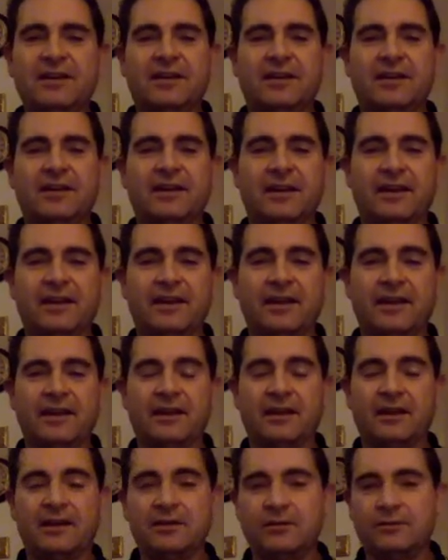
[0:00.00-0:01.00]

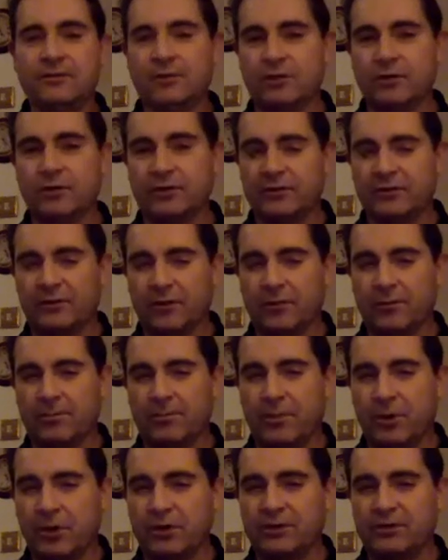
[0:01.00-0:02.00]
and you've got this sort
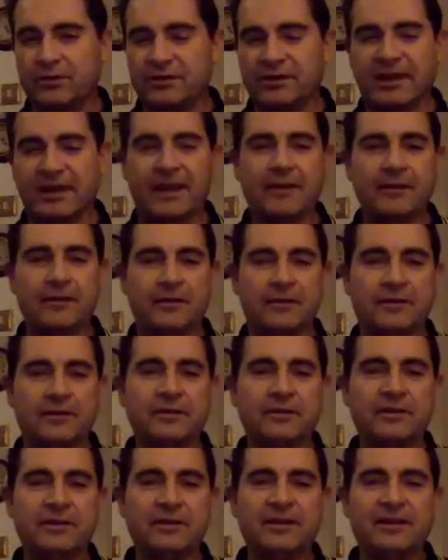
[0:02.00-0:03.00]
of burnt
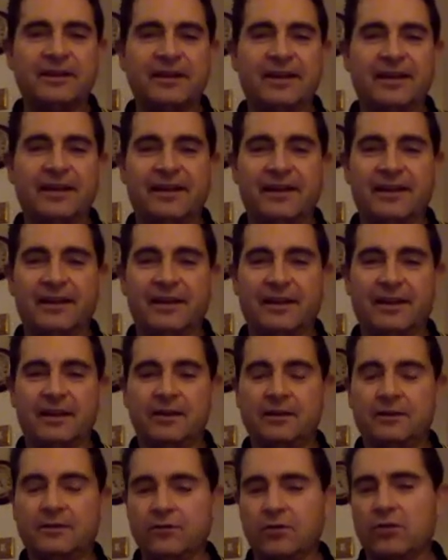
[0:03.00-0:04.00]
heather,
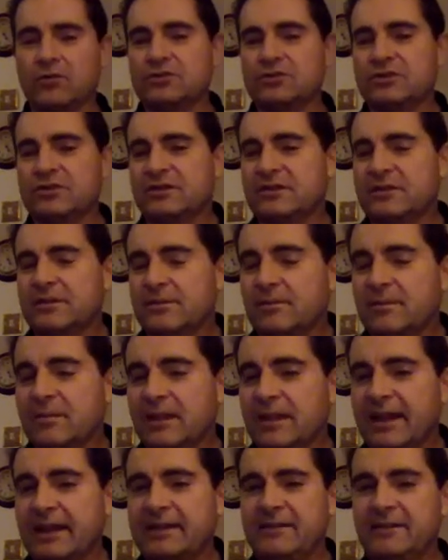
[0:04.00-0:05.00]
and you've got just some
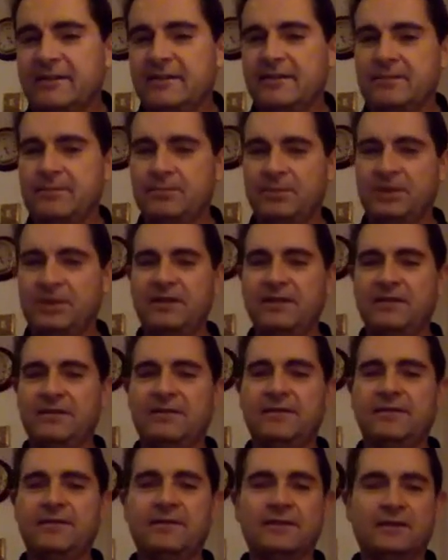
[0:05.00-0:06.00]
light
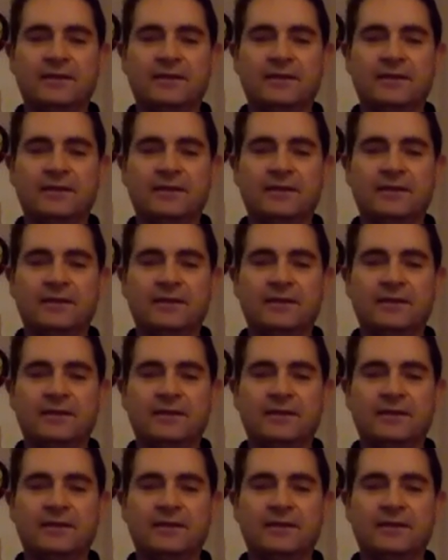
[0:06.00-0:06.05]
peat,